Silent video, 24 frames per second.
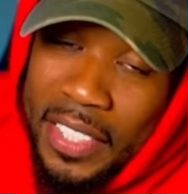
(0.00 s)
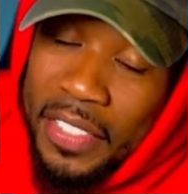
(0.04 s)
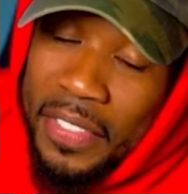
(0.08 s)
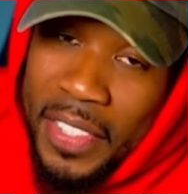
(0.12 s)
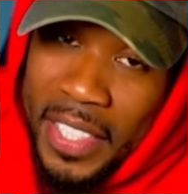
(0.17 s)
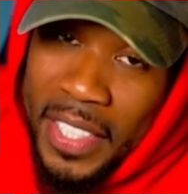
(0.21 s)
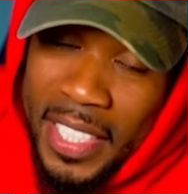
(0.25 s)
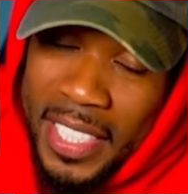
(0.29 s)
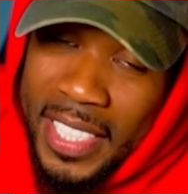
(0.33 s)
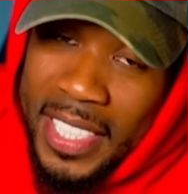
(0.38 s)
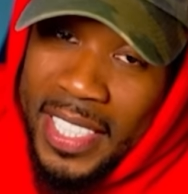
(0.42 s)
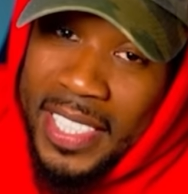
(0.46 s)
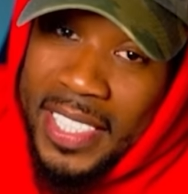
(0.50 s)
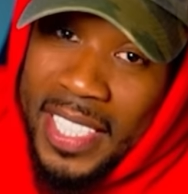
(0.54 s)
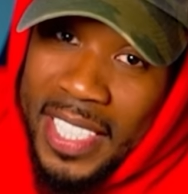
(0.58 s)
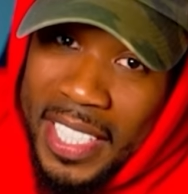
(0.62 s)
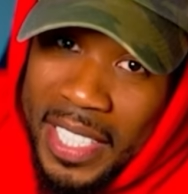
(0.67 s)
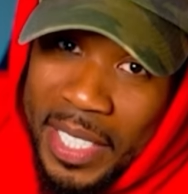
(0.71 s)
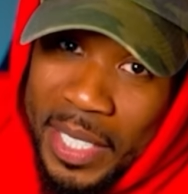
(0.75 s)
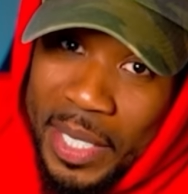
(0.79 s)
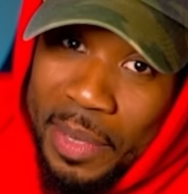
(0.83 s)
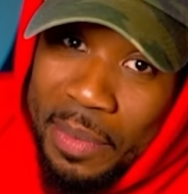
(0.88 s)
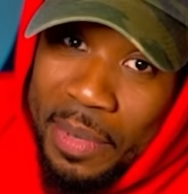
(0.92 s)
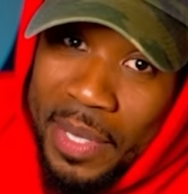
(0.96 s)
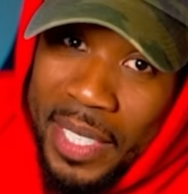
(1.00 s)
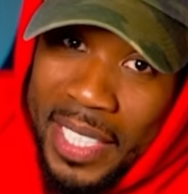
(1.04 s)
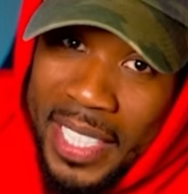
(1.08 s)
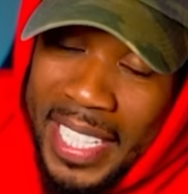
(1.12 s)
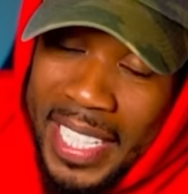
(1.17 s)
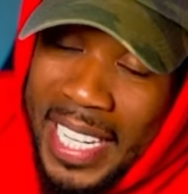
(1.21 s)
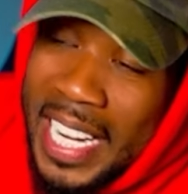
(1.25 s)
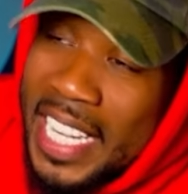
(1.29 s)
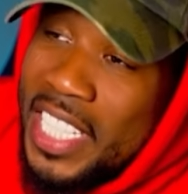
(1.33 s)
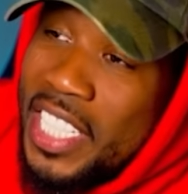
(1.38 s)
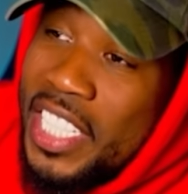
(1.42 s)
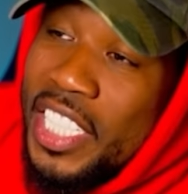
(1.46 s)
shit funny as hell,
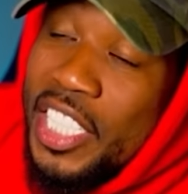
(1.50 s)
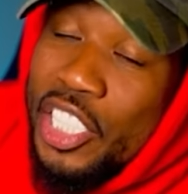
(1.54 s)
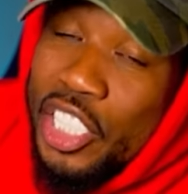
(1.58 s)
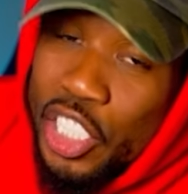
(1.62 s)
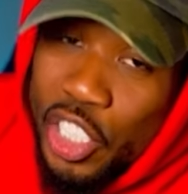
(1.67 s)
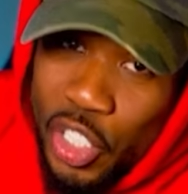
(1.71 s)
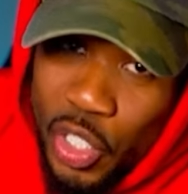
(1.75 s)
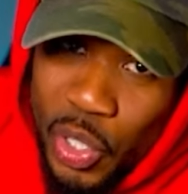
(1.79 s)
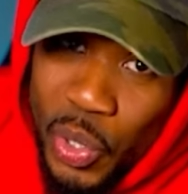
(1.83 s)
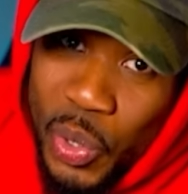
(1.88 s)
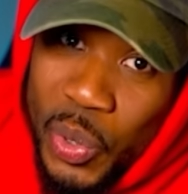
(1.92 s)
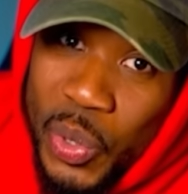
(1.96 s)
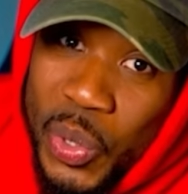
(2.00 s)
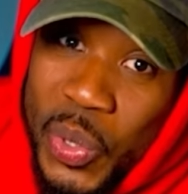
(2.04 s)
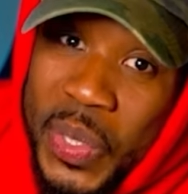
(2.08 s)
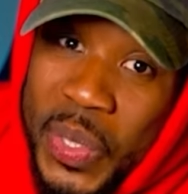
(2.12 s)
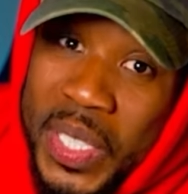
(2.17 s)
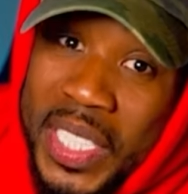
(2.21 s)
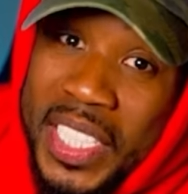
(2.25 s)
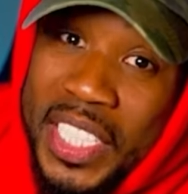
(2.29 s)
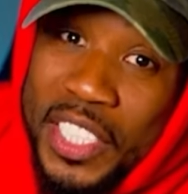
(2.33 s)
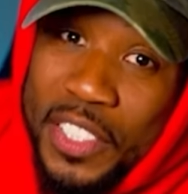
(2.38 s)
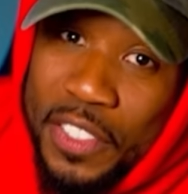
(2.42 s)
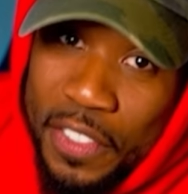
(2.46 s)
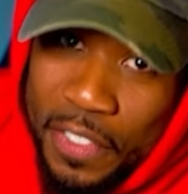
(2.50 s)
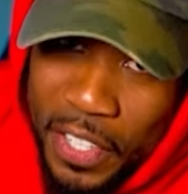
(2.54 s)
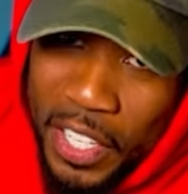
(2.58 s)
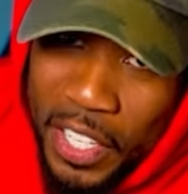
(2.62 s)
bruh. And that shit is true as